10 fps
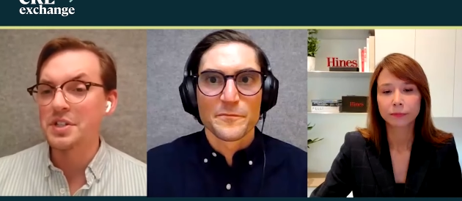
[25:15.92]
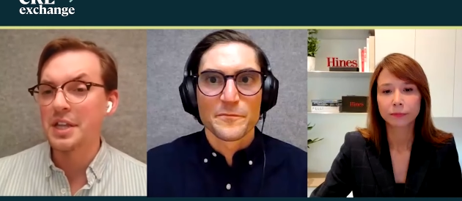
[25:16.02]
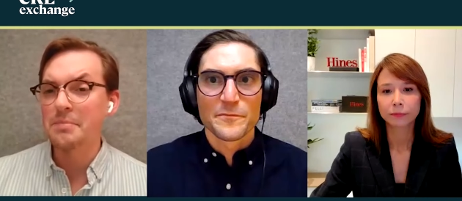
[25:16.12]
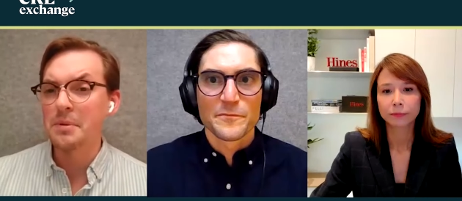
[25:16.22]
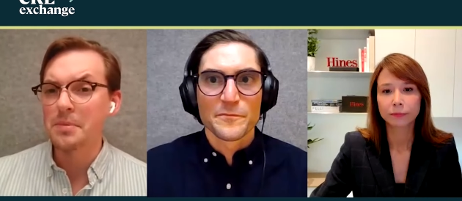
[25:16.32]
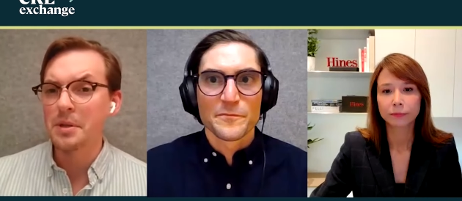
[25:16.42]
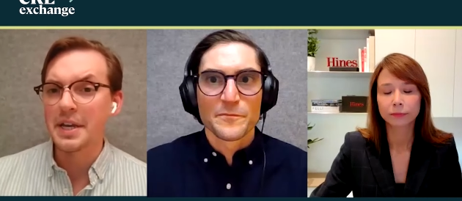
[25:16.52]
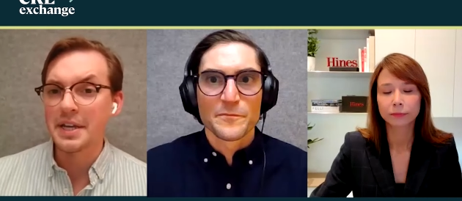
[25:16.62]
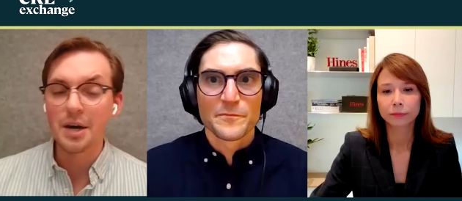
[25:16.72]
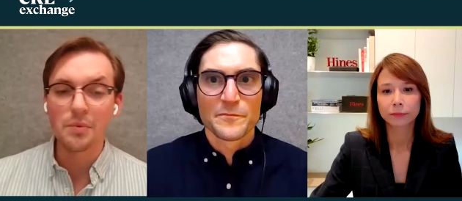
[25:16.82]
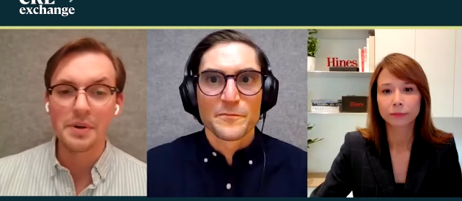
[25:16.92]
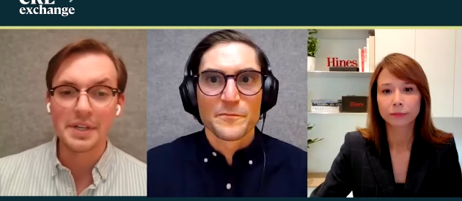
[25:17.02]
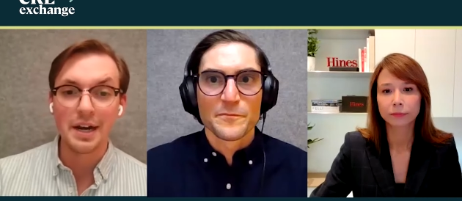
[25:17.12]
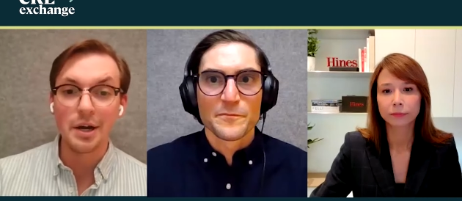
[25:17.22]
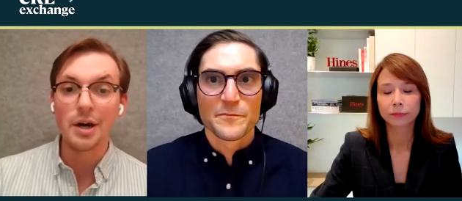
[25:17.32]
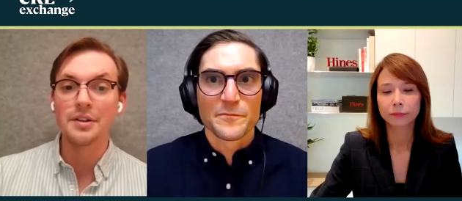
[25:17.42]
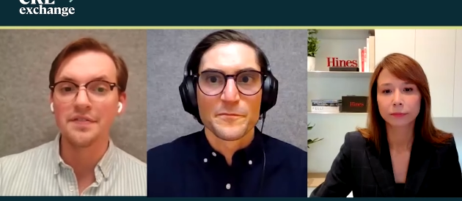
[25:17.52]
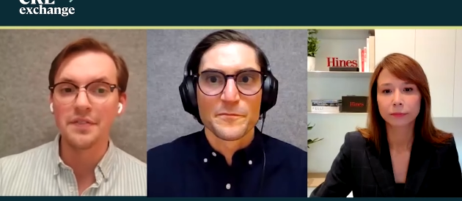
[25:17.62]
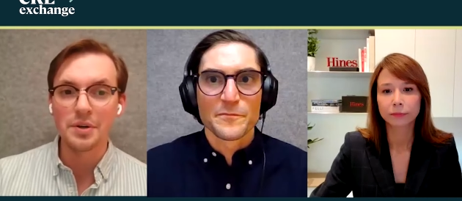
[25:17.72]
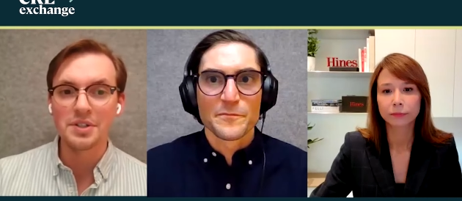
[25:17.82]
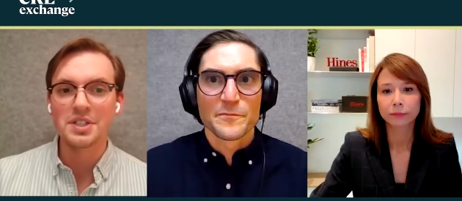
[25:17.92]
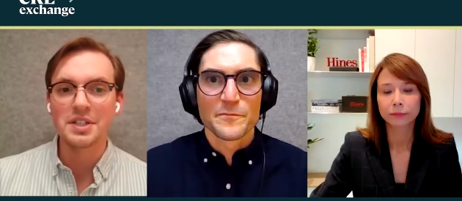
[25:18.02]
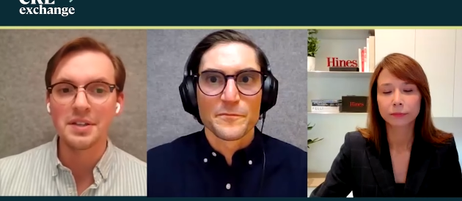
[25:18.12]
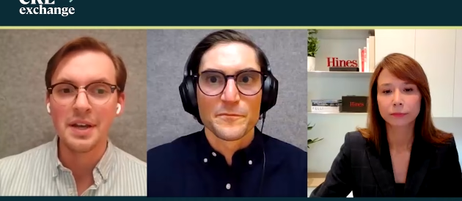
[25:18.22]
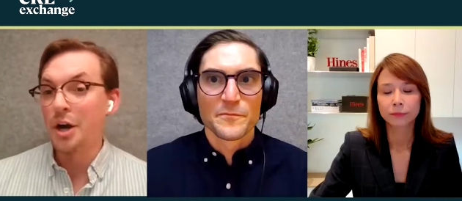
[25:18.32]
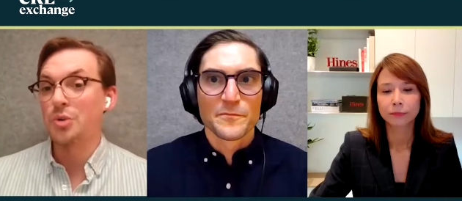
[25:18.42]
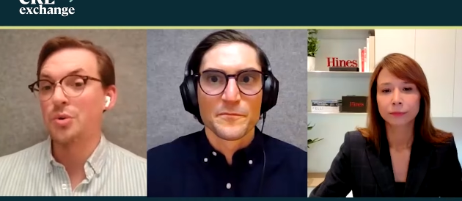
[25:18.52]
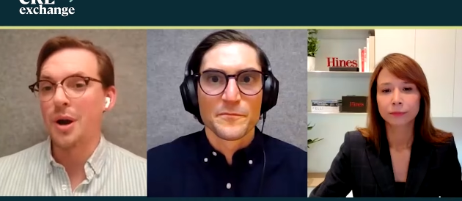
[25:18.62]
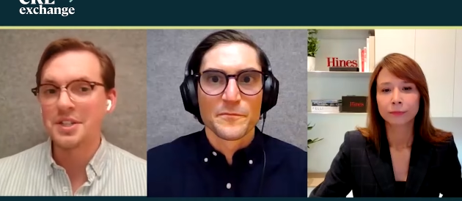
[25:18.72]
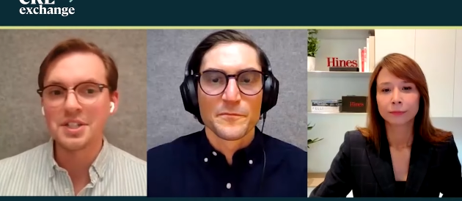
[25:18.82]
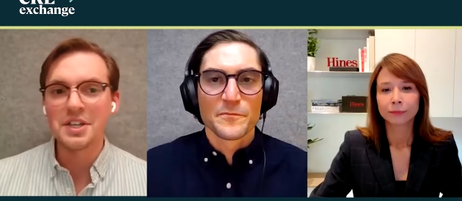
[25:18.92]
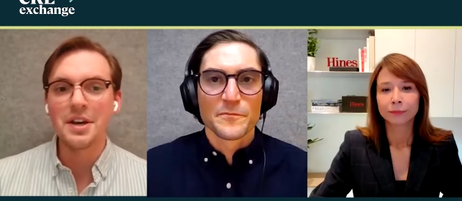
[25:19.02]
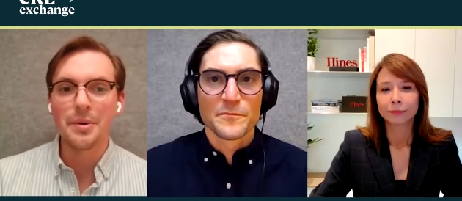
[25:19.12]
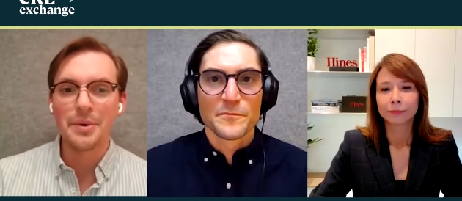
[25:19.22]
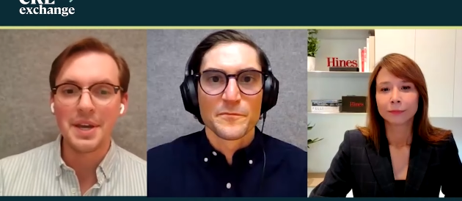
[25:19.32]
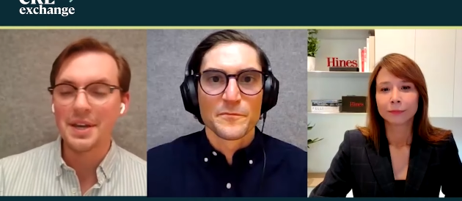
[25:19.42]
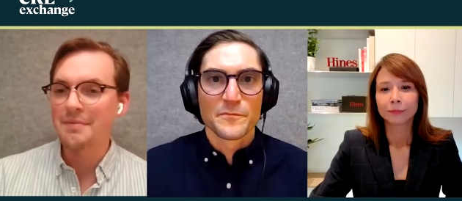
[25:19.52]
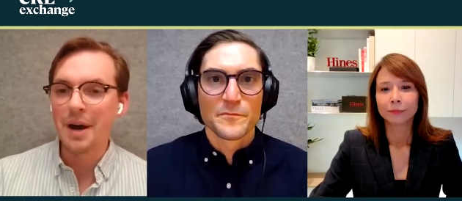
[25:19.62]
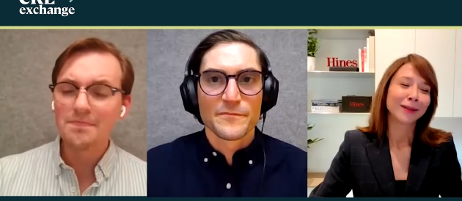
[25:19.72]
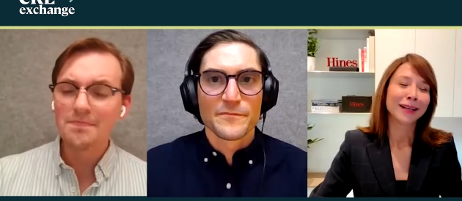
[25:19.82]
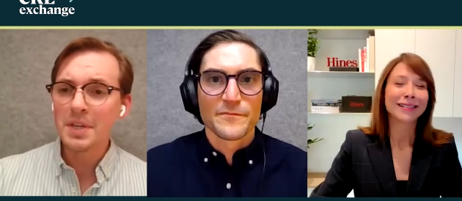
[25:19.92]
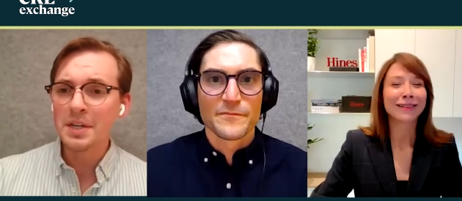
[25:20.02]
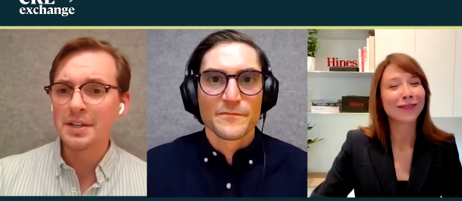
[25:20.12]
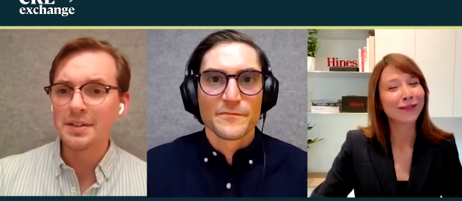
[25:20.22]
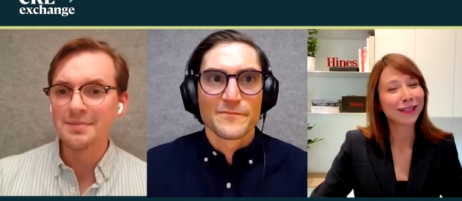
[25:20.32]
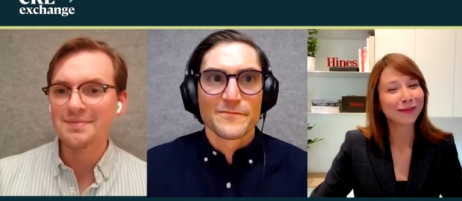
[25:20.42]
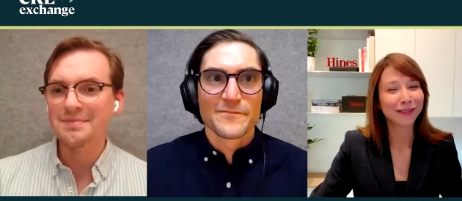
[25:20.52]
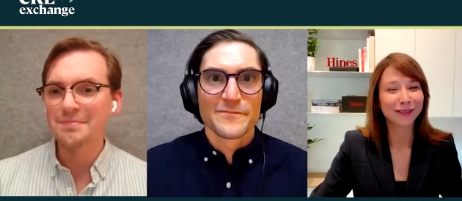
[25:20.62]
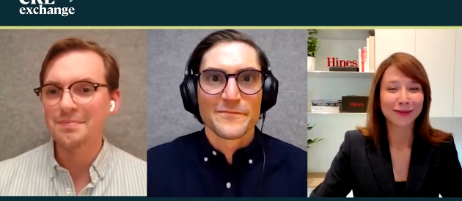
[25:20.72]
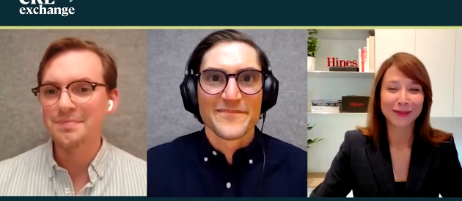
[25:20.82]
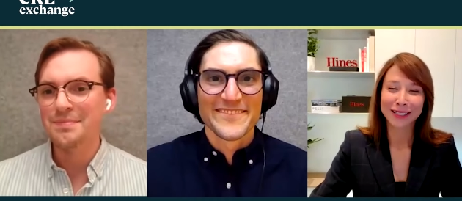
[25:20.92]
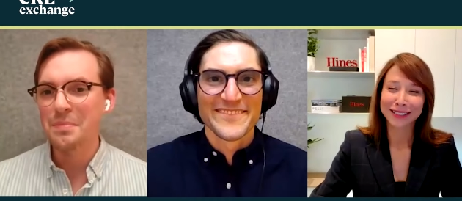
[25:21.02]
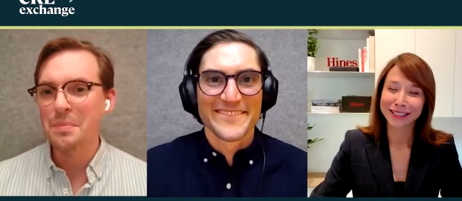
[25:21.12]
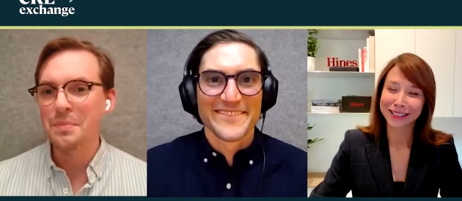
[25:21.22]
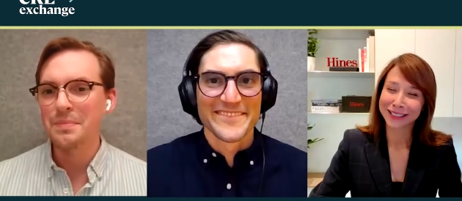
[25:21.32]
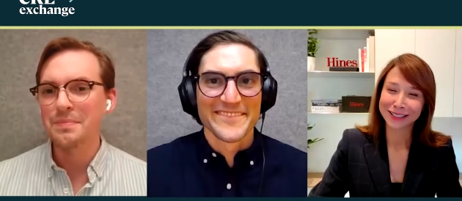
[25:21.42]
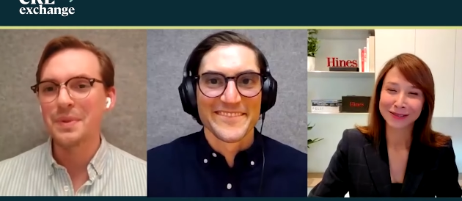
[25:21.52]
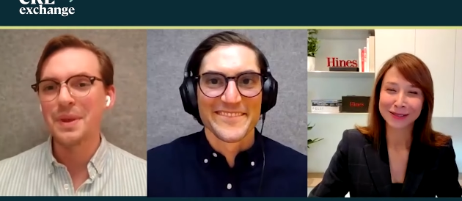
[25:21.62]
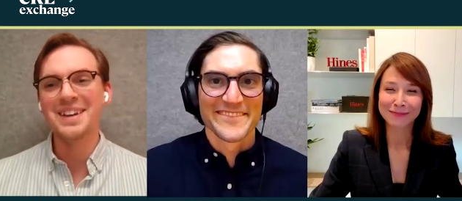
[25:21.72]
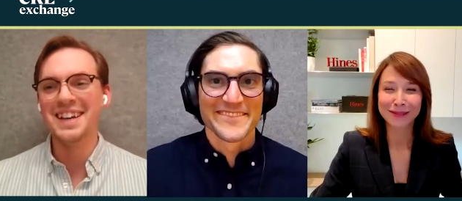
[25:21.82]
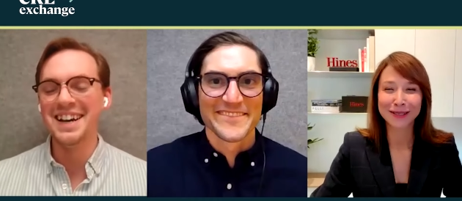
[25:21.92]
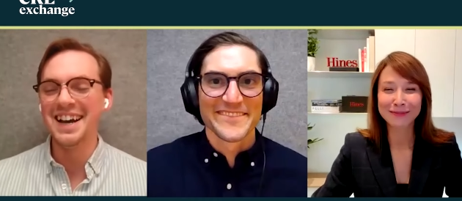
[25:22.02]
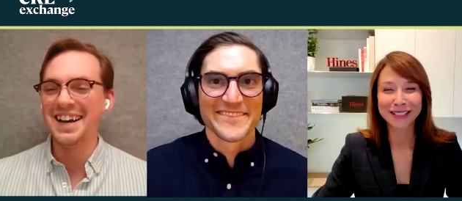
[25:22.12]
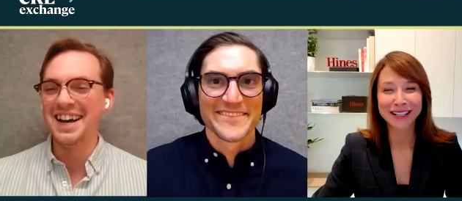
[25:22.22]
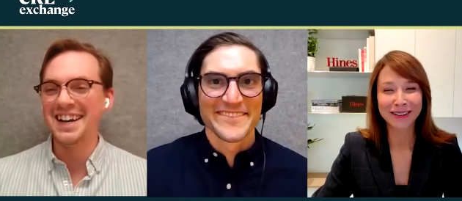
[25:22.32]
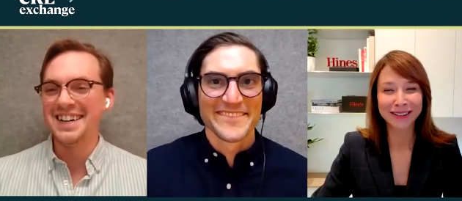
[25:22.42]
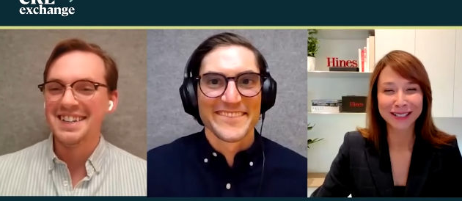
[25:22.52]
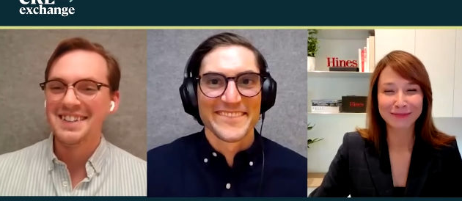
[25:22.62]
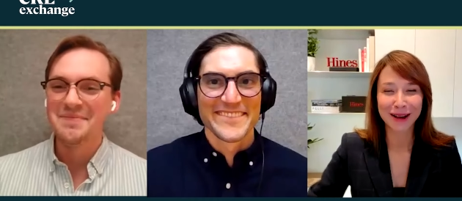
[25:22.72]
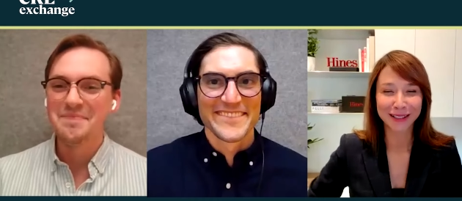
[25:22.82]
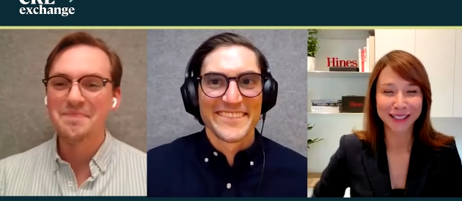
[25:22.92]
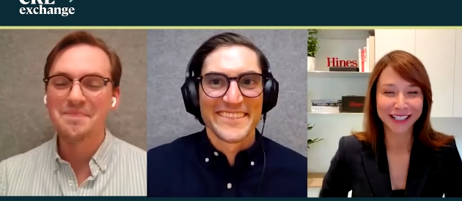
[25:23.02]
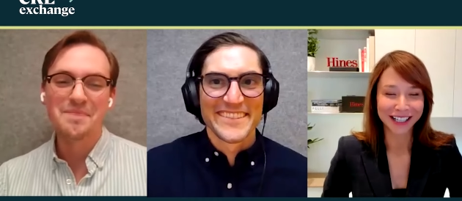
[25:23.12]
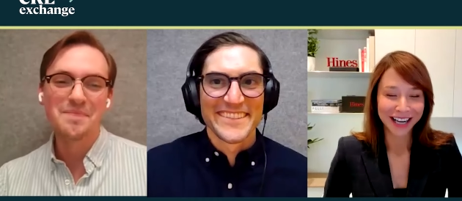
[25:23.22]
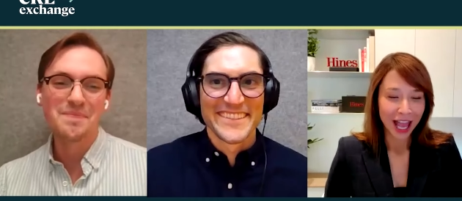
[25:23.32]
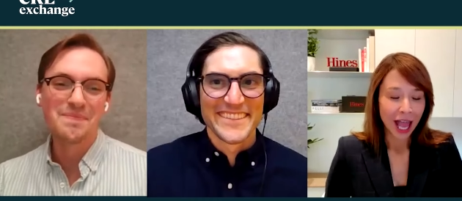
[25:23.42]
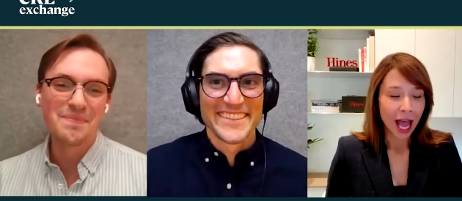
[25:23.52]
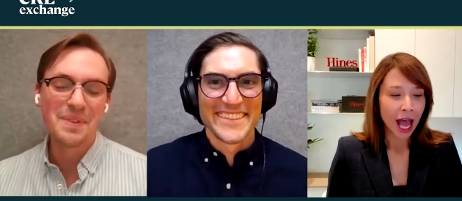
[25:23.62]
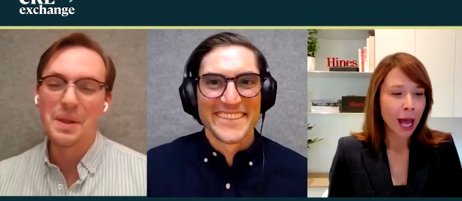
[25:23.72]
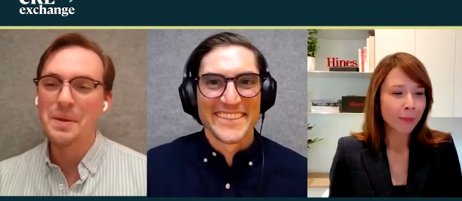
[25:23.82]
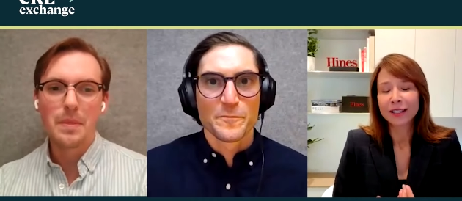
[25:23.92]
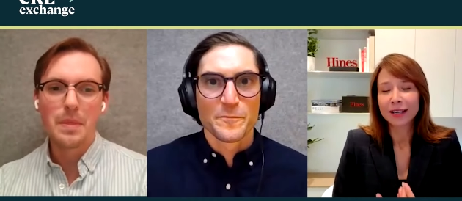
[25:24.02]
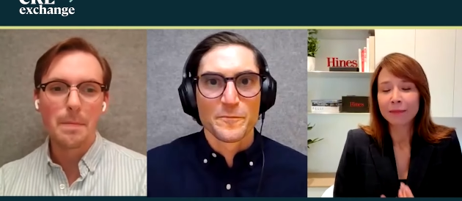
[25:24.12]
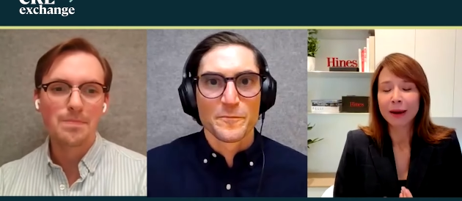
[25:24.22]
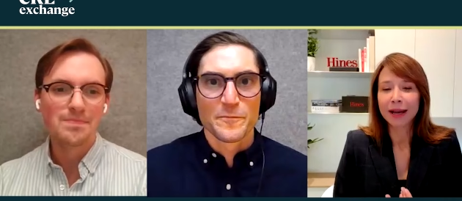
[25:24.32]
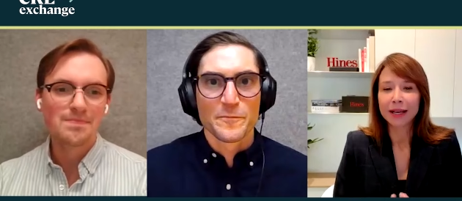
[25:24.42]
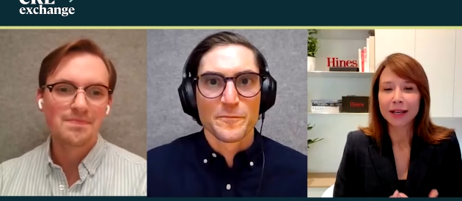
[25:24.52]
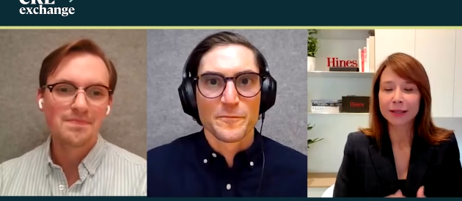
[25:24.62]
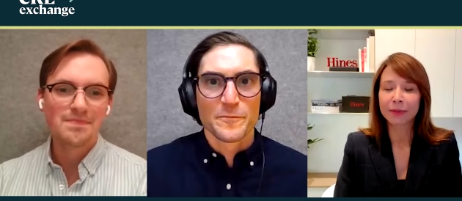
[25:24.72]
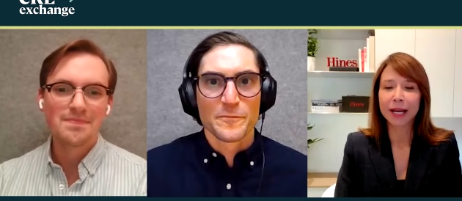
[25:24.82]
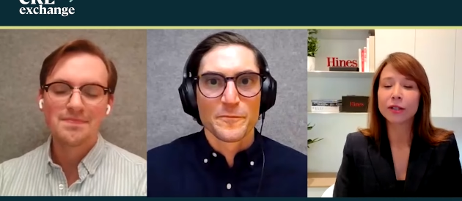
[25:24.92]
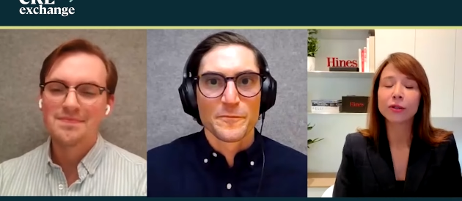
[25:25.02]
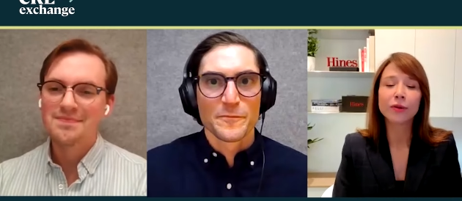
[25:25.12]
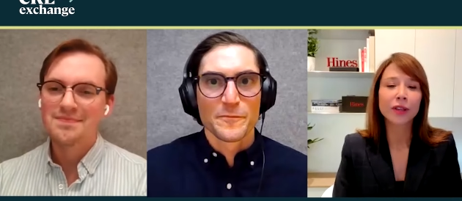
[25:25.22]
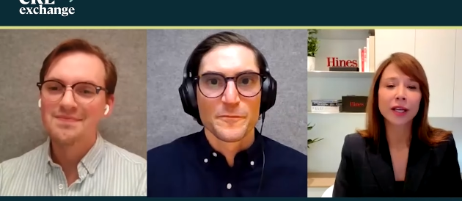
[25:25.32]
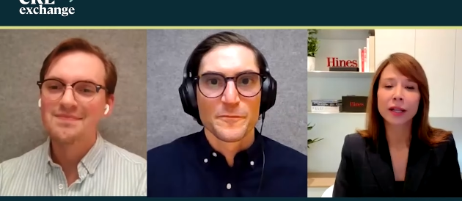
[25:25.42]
Speaker 1: you seen that been playing out with kind of other folks and across CRE?
Speaker 2: Wow, that's a very difficult question. You're putting me on the spot there. Obviously, I'm biased, but I do